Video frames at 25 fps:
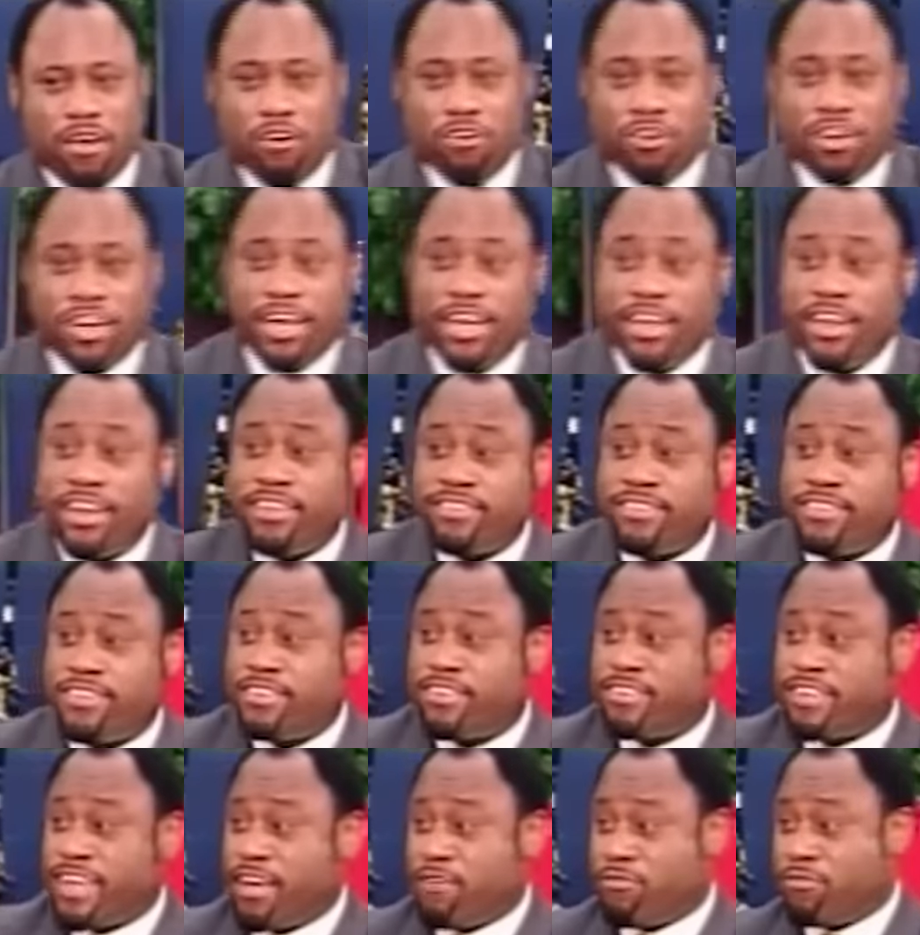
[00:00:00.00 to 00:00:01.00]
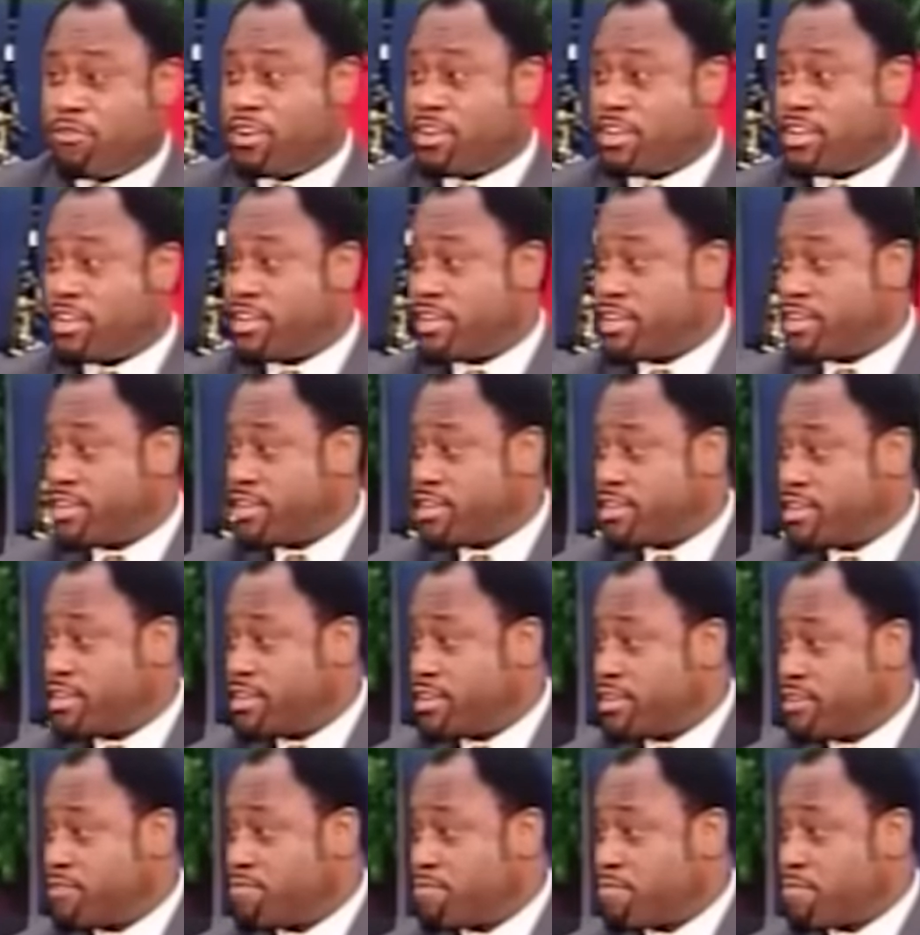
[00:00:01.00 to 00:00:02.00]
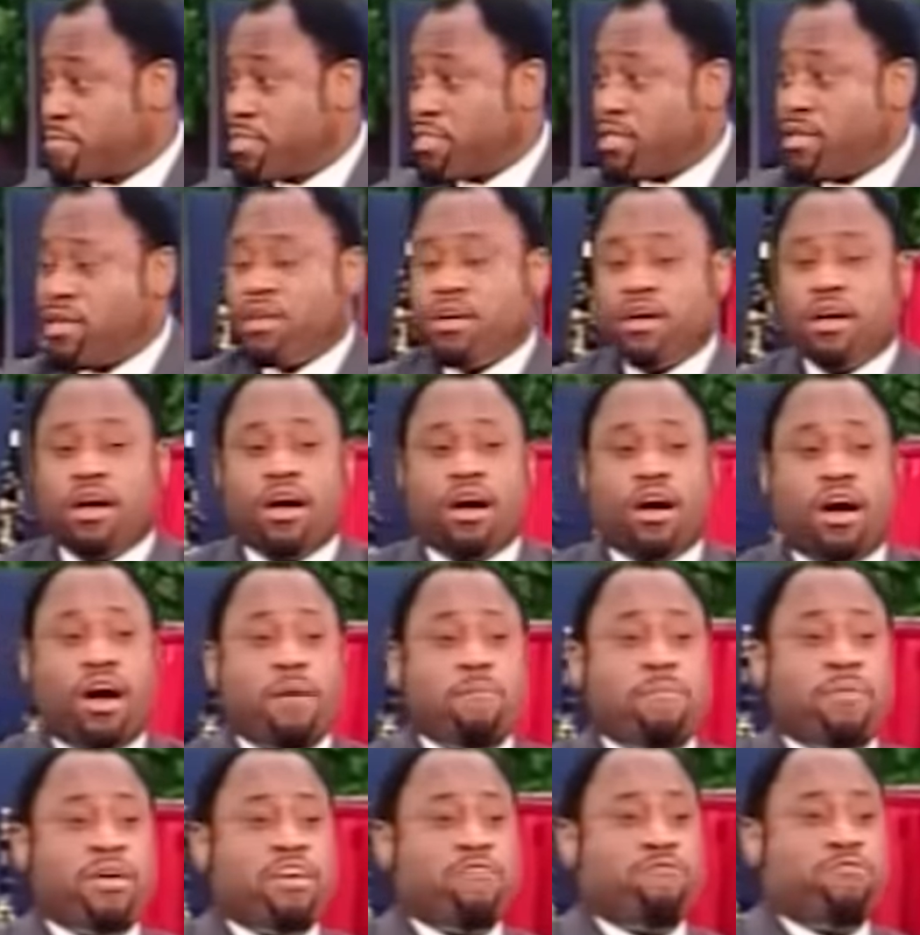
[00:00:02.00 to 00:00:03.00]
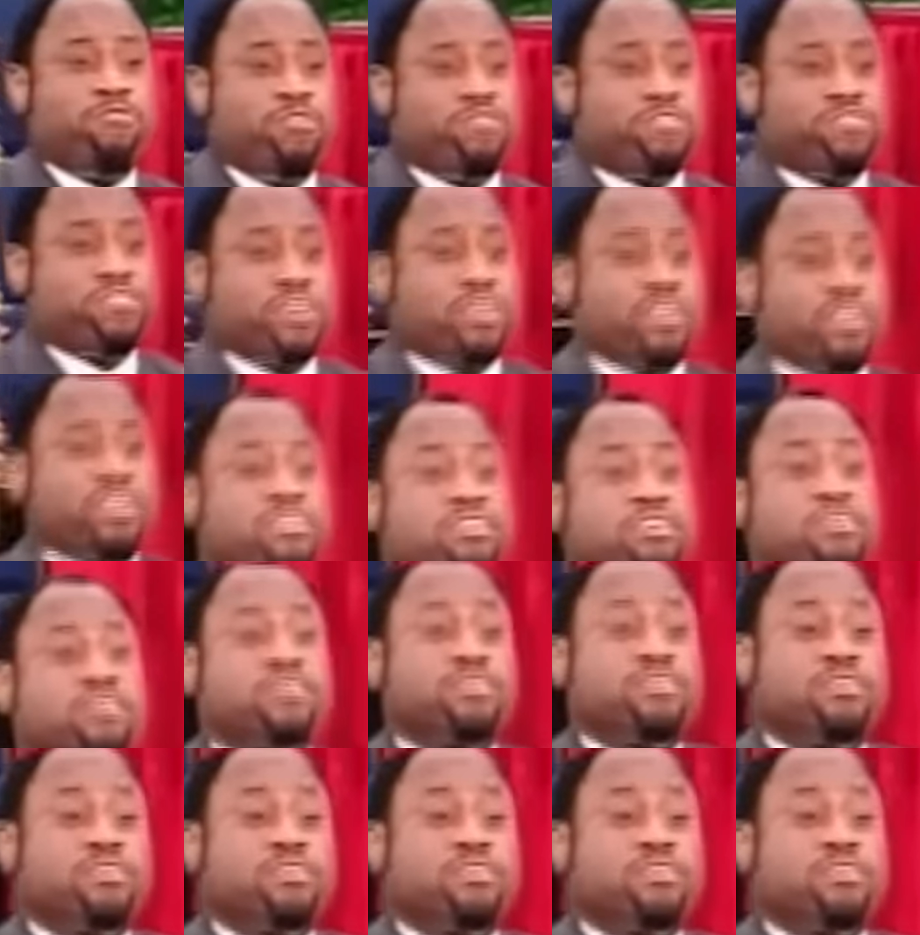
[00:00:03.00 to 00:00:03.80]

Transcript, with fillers: Okay, listen carefully. How many of you have studied